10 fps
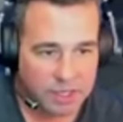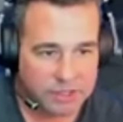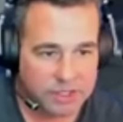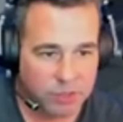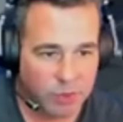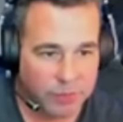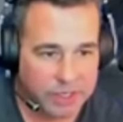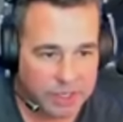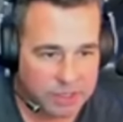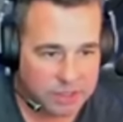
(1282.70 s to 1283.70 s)
see what we
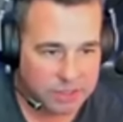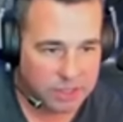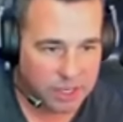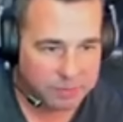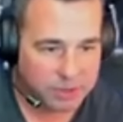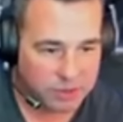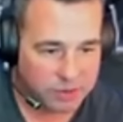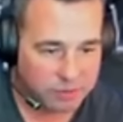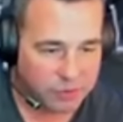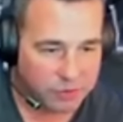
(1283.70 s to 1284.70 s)
can get this thing up to
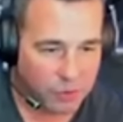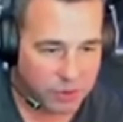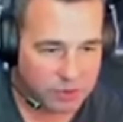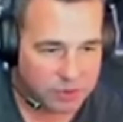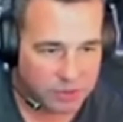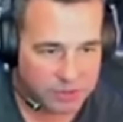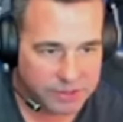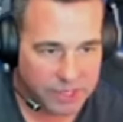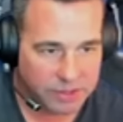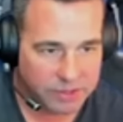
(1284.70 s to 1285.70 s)
before it stalls
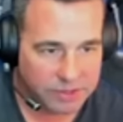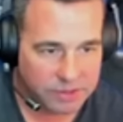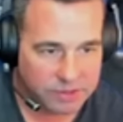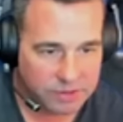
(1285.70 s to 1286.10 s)
out on us.